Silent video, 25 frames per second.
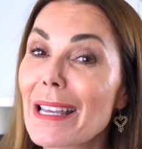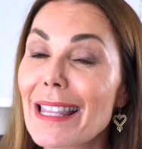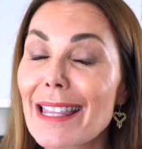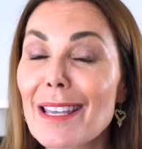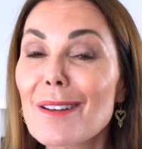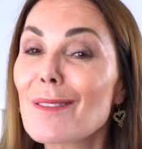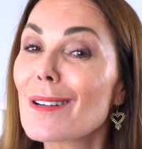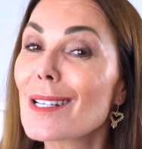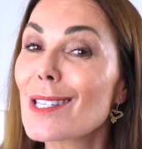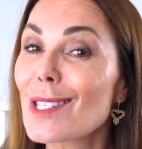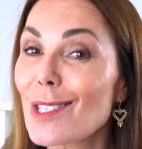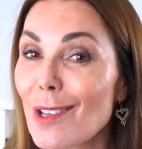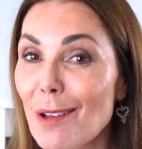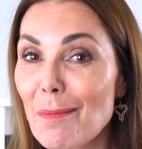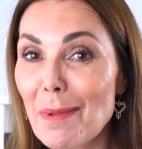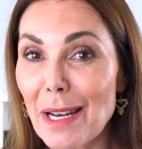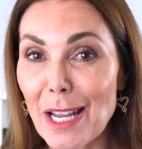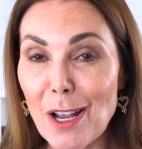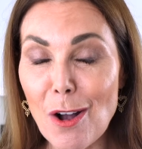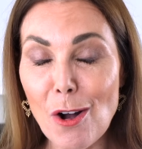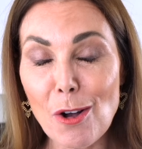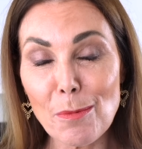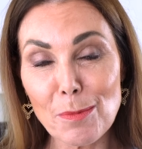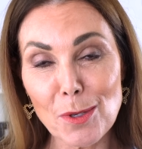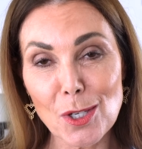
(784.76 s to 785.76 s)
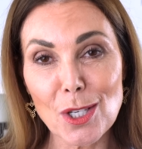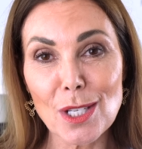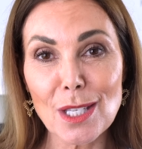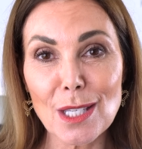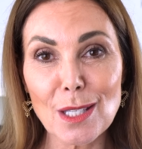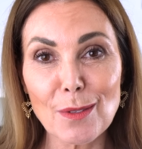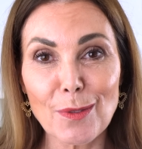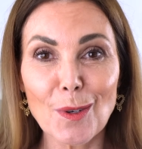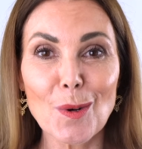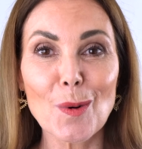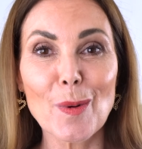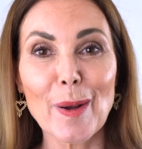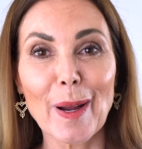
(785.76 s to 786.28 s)
it. There are so many
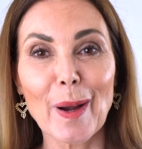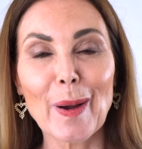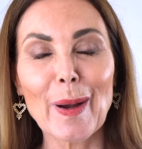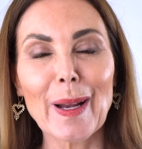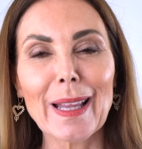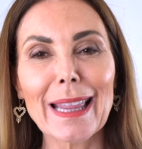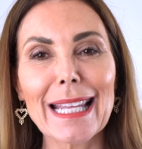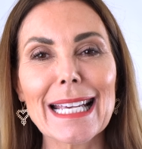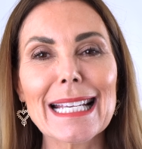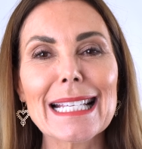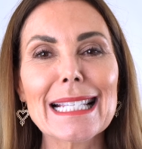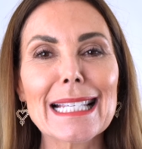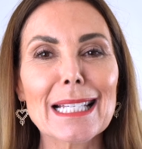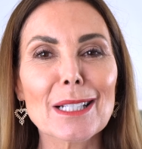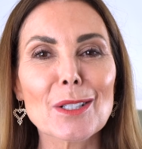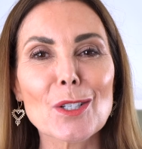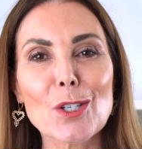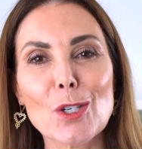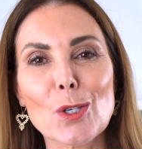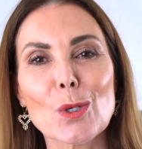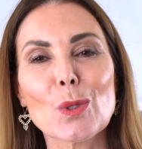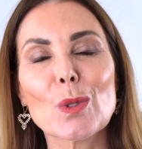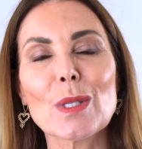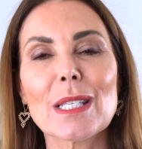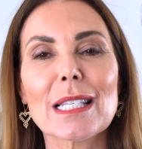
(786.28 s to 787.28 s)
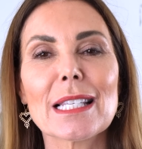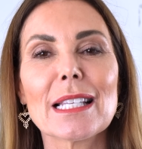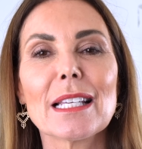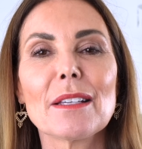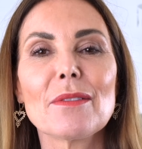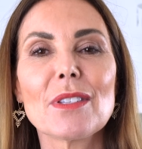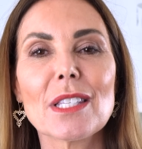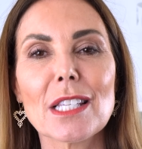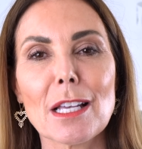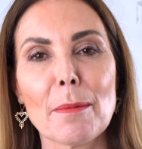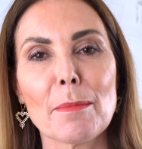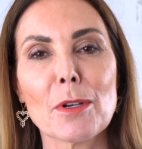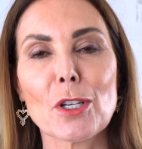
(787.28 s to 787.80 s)
options for wearing these little short
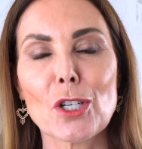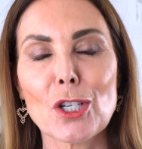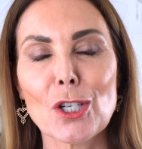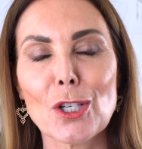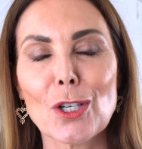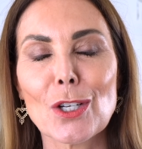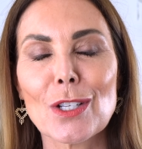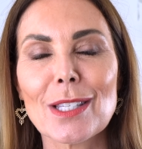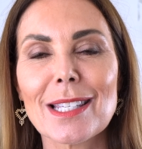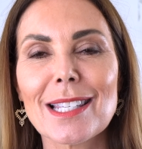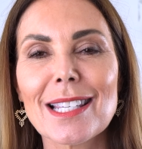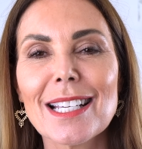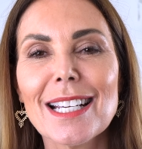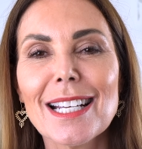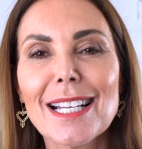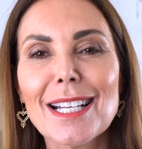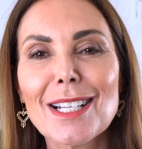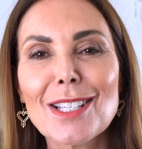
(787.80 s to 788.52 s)
sleeve summer shirts.